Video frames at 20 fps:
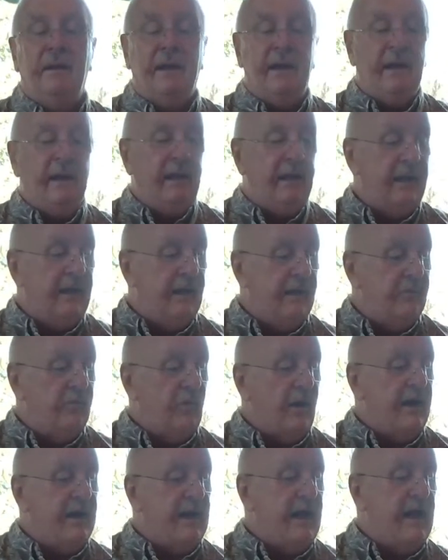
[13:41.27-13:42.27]
And
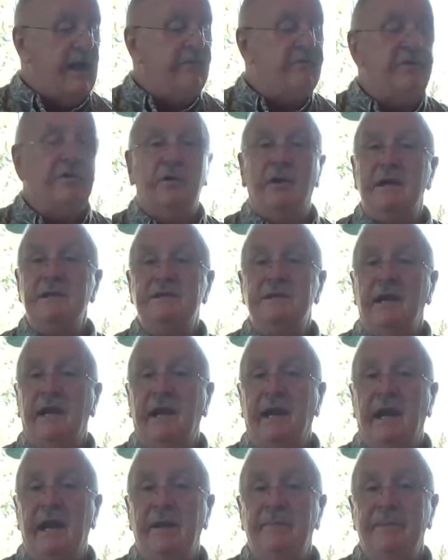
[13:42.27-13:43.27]
right after I say
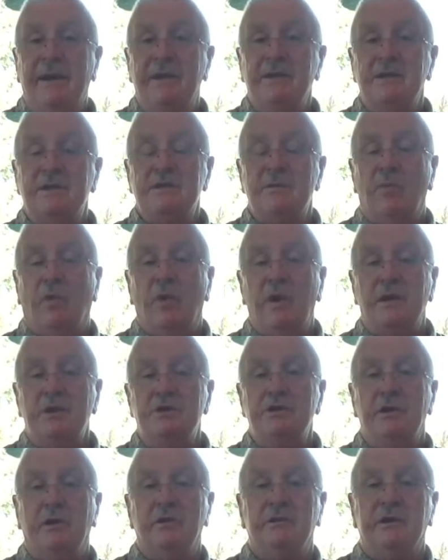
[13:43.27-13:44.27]
amen this morning,
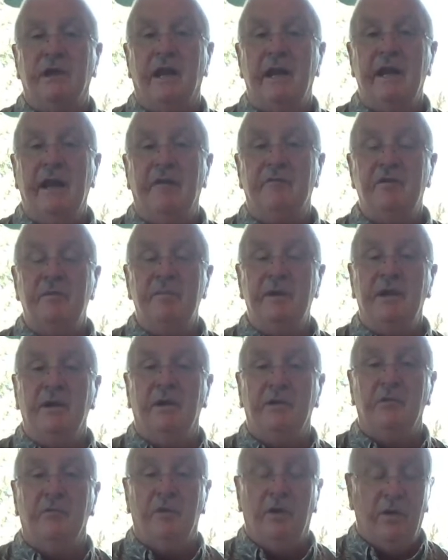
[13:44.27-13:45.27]
Cheryl and I have to be on
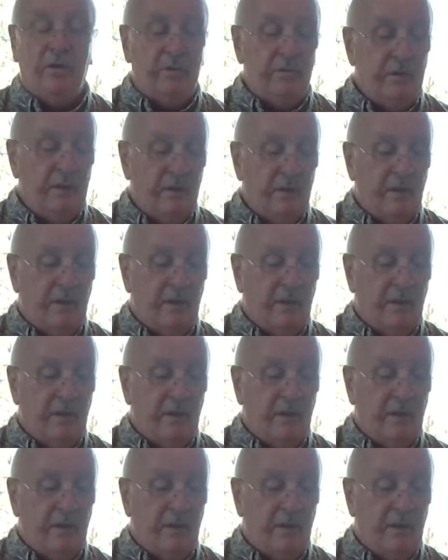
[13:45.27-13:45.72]
the road.